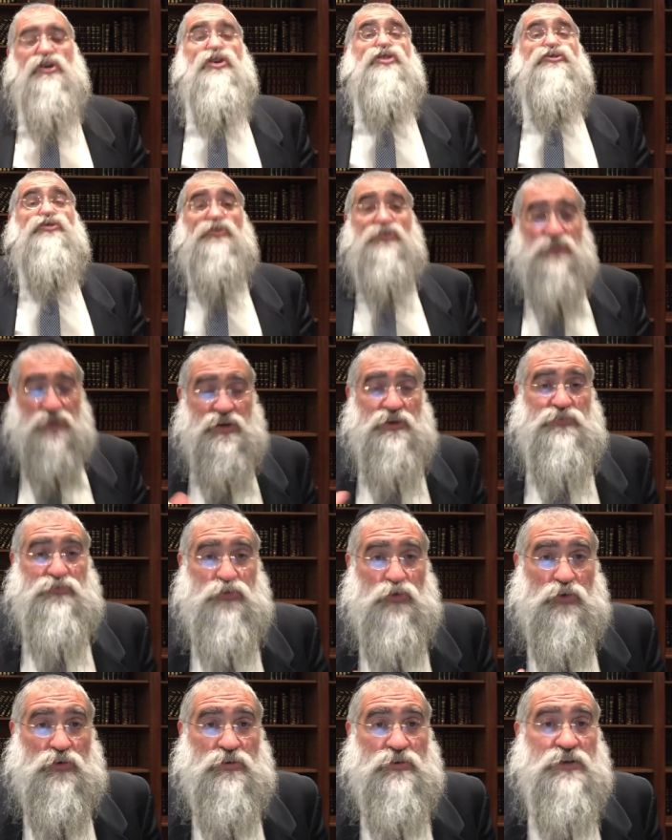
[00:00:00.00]
So
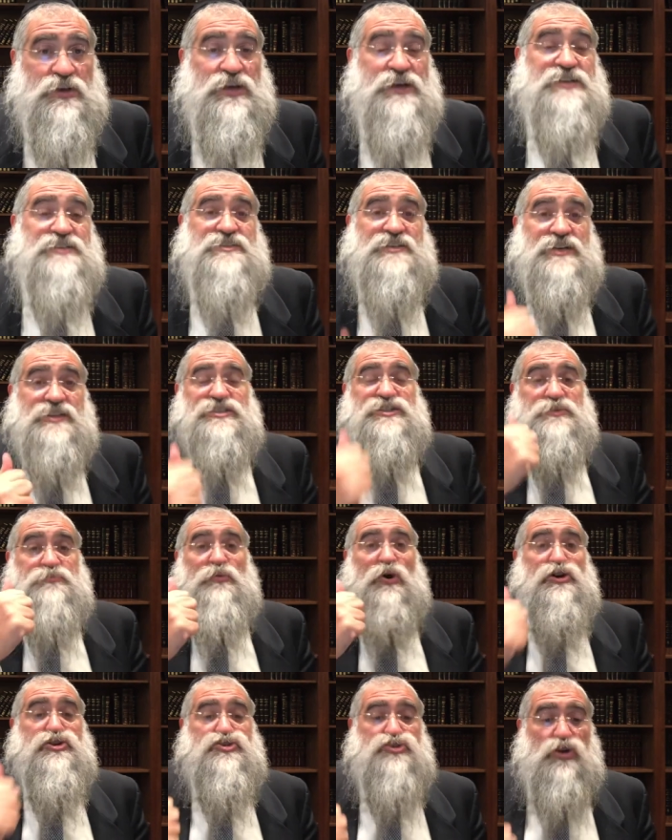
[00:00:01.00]
therefore, since
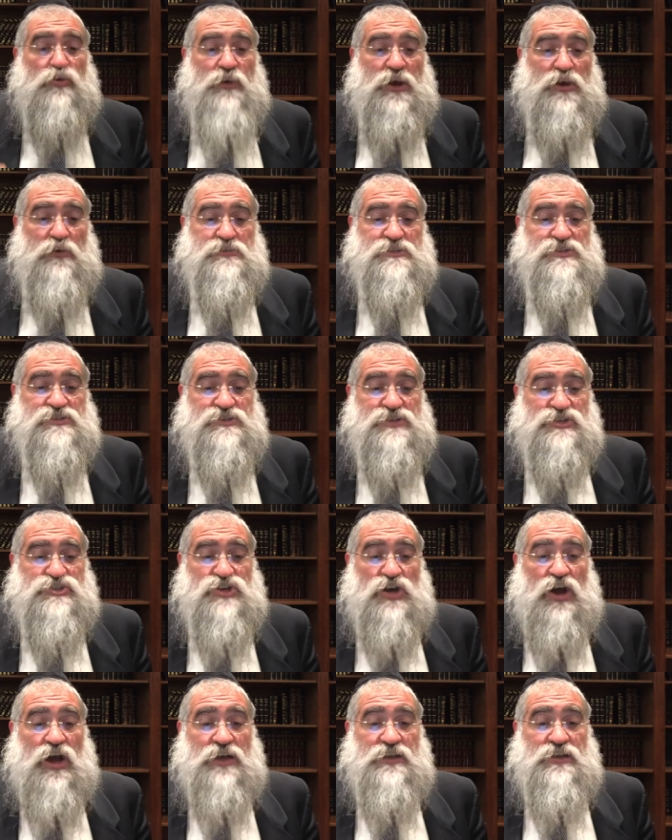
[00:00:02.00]
Moshe Rabbeinu was on such
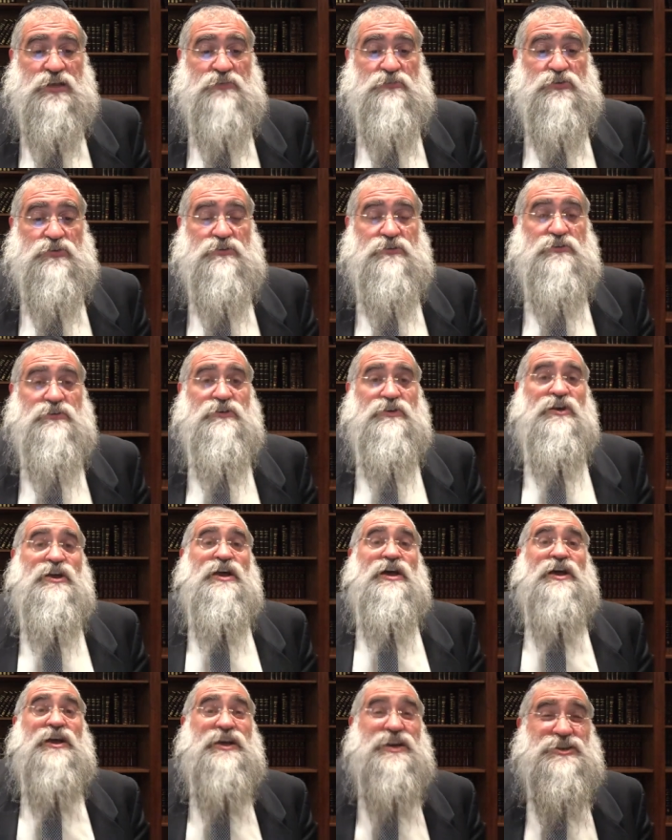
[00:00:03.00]
a high level,
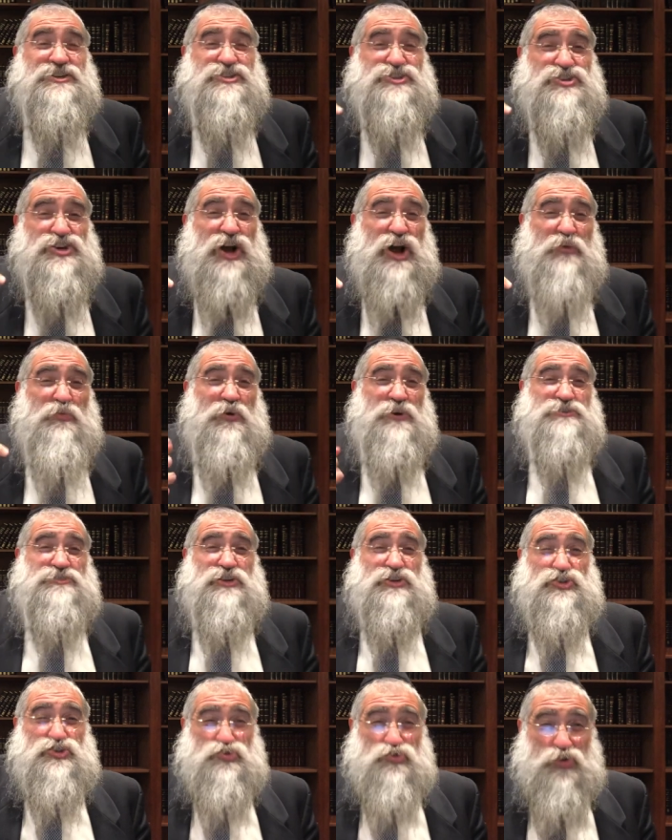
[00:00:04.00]
his job was
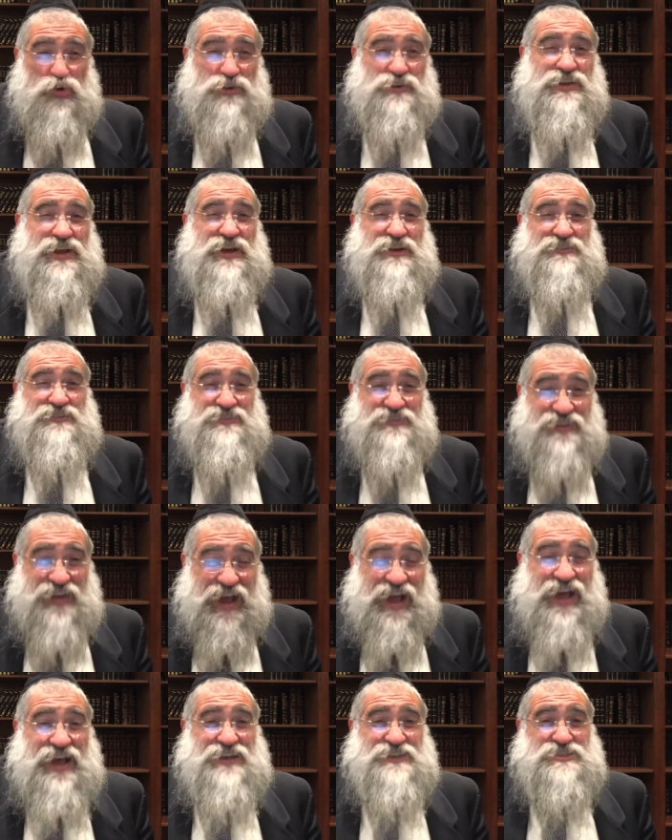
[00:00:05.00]
to draw down
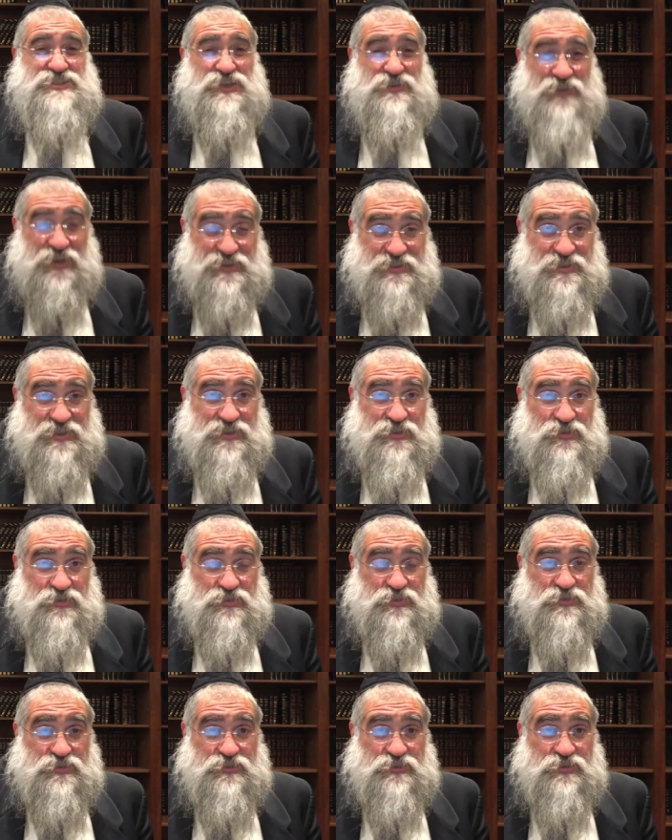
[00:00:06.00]
Das of
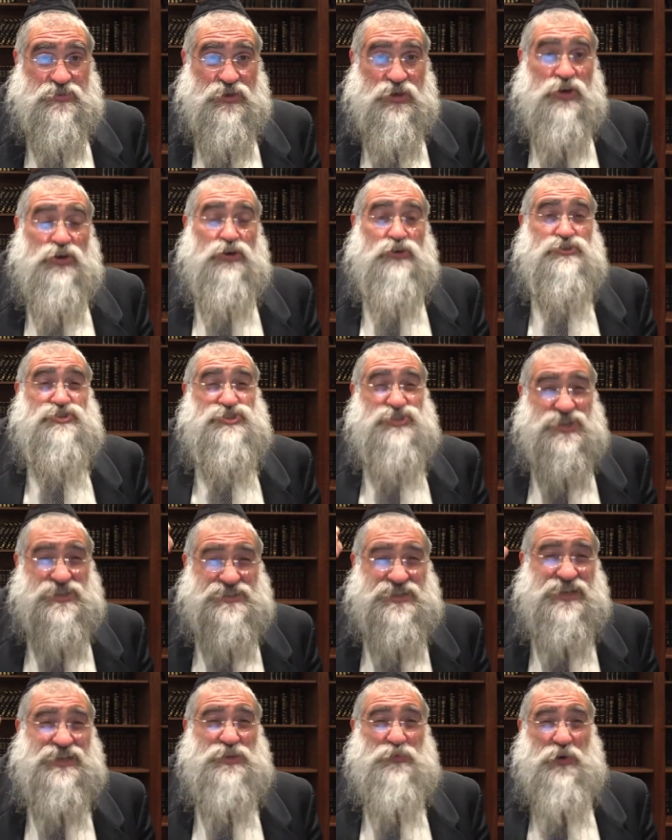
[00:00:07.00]
Atzilus. It's
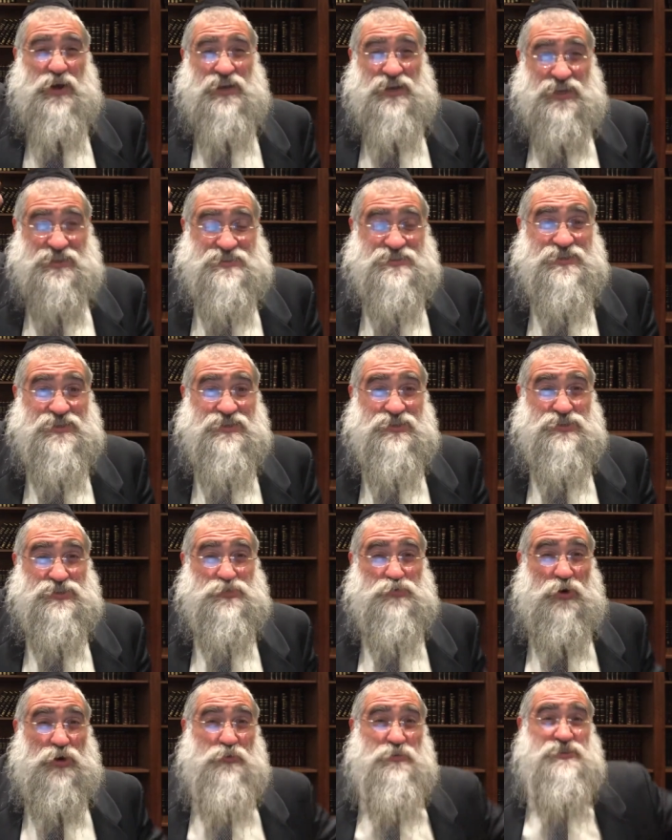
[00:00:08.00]
just like the way in
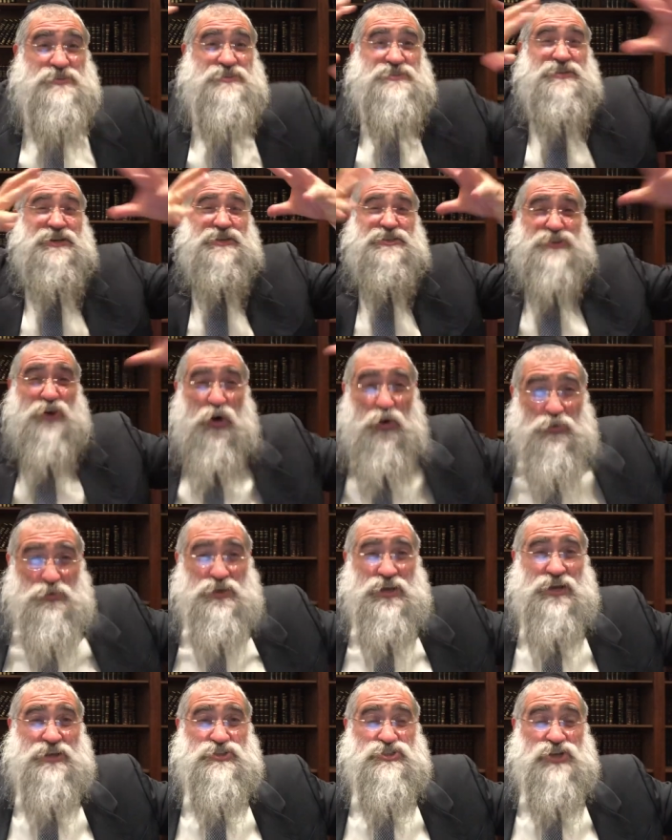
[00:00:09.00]
Atzilus, what do we see? It's
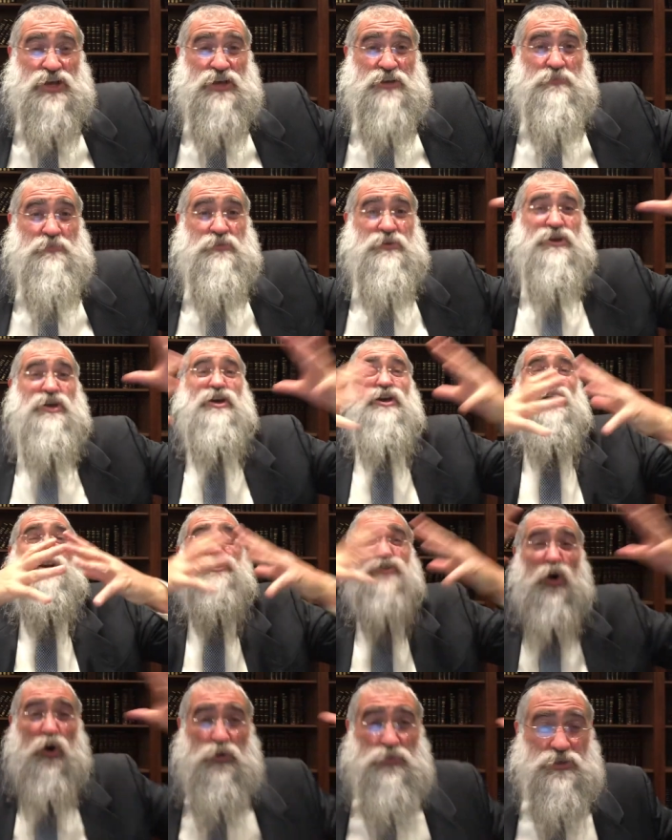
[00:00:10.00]
only Hashem.
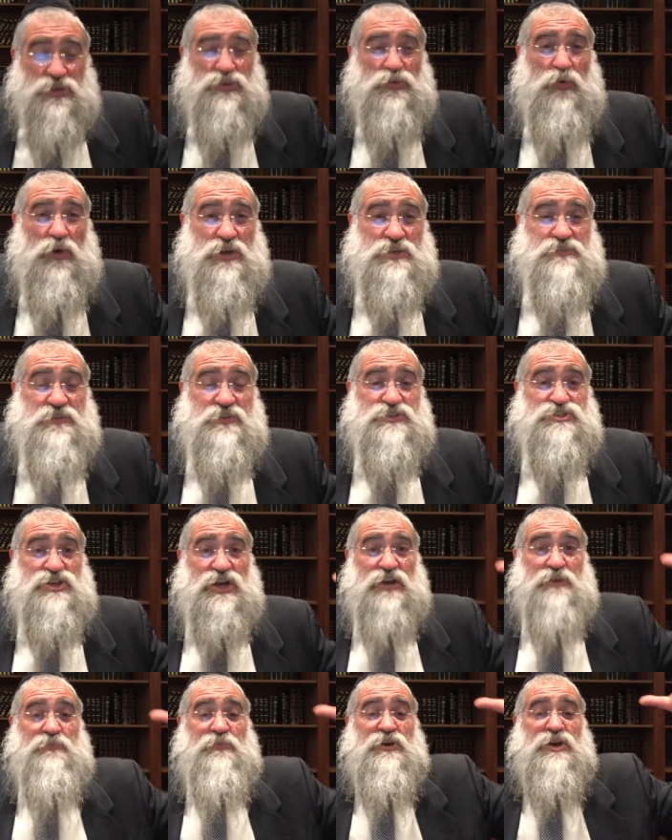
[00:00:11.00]
It's only the oneness of
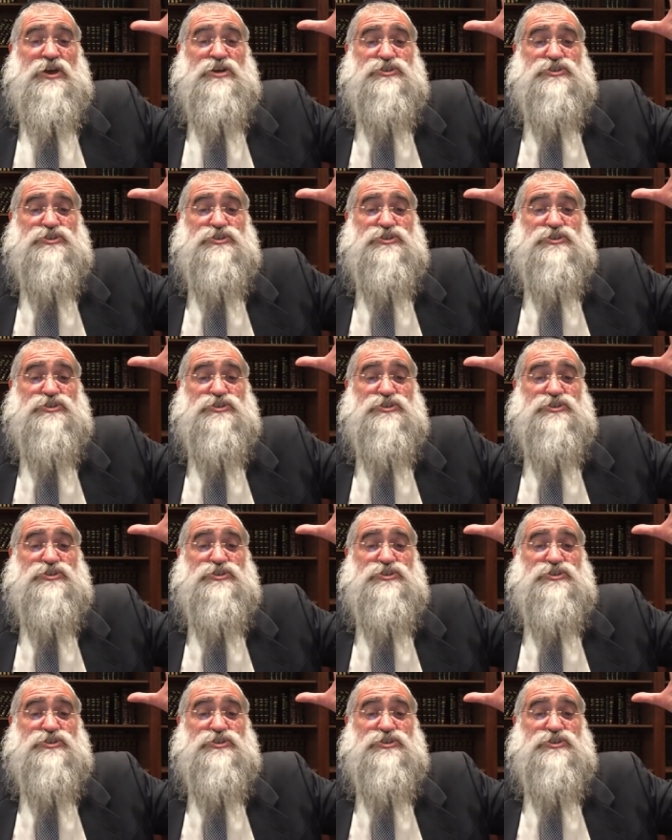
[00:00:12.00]
Hashem.